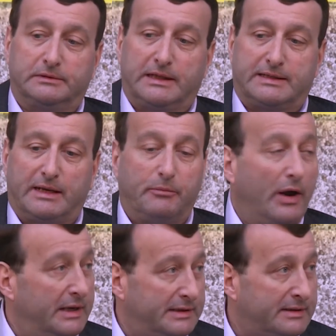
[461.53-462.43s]
let's say
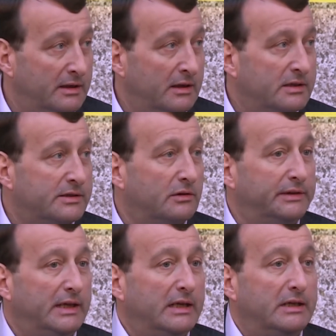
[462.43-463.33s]
brands. So
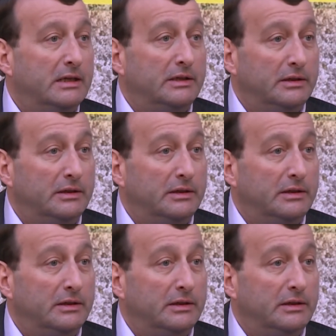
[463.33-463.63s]
they